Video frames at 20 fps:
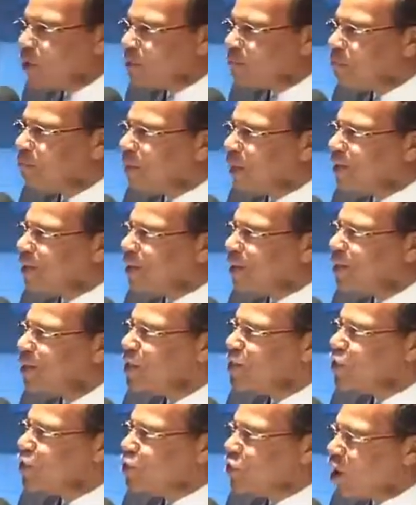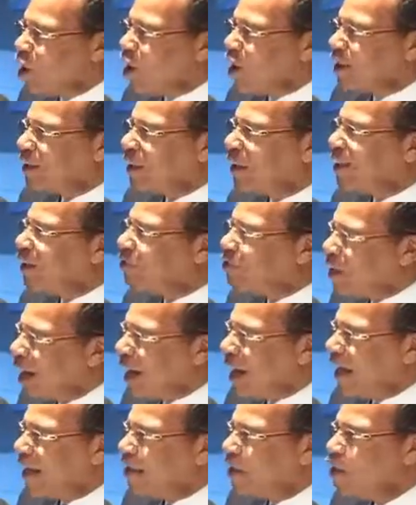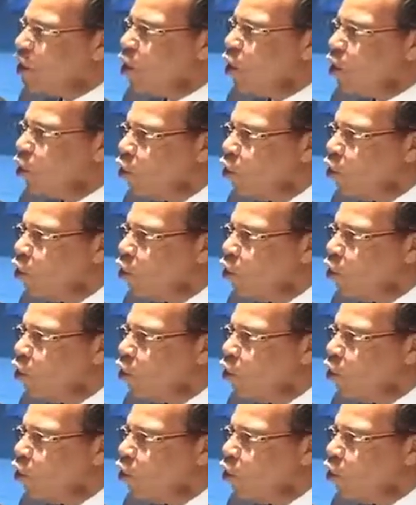with Brother John Garang,